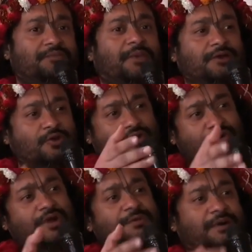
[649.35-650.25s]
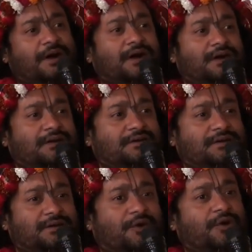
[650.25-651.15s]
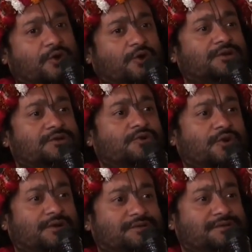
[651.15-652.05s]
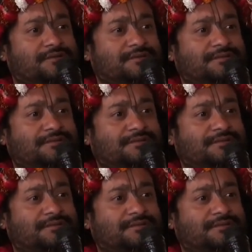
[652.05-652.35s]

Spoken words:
By your kripa, now I got this knowledge.